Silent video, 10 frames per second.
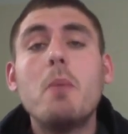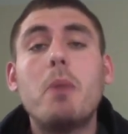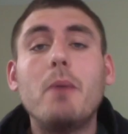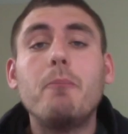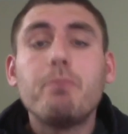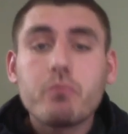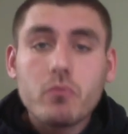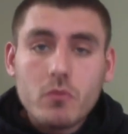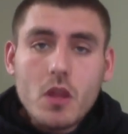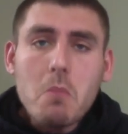But
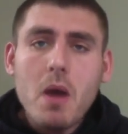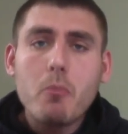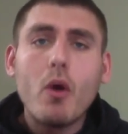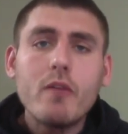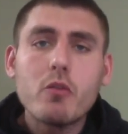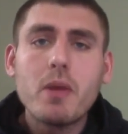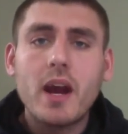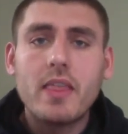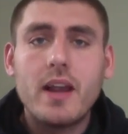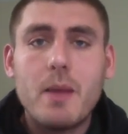my point for
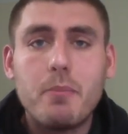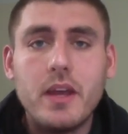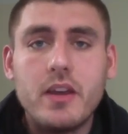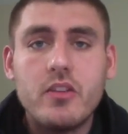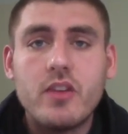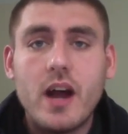bringing that up is,